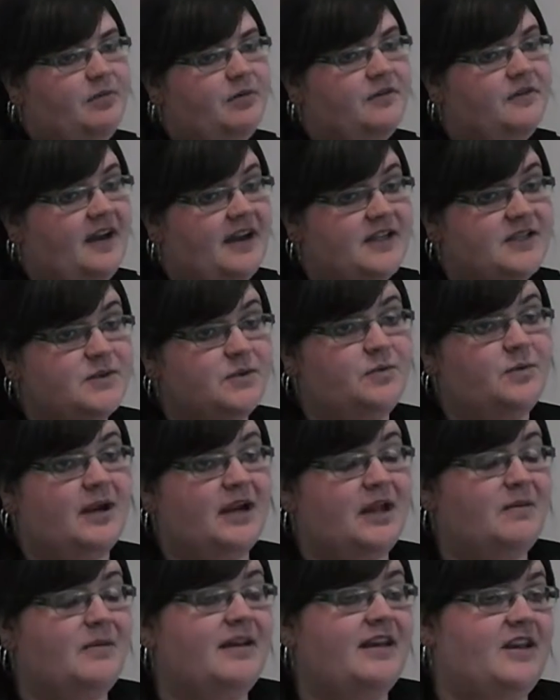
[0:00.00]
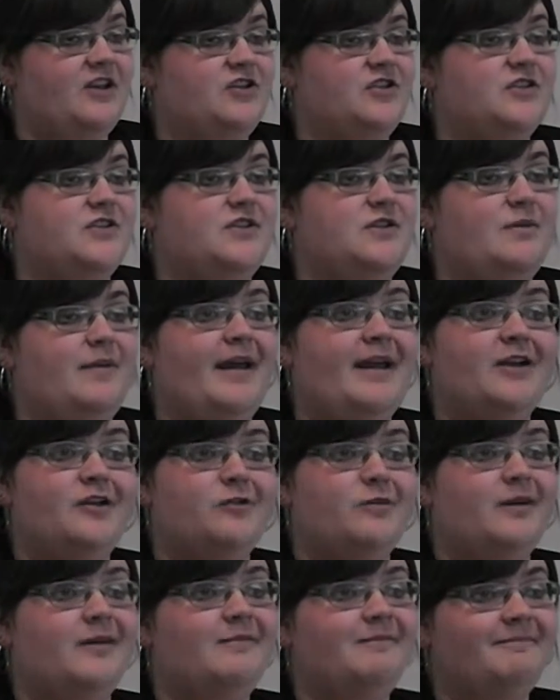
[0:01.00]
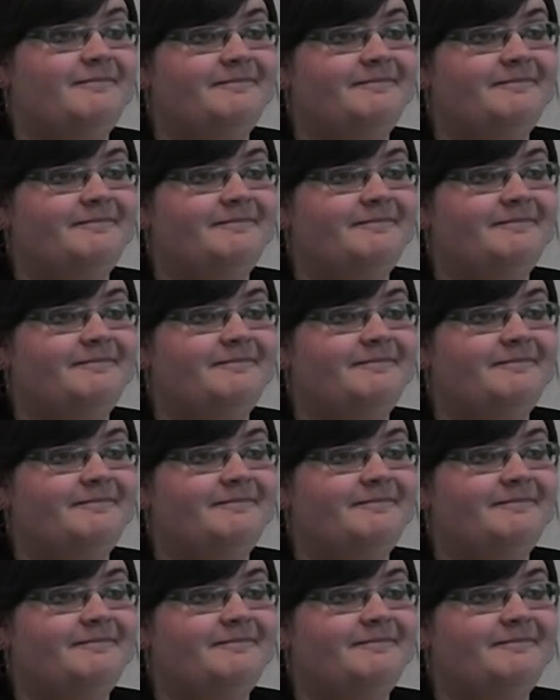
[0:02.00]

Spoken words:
provide us with recommendations to management.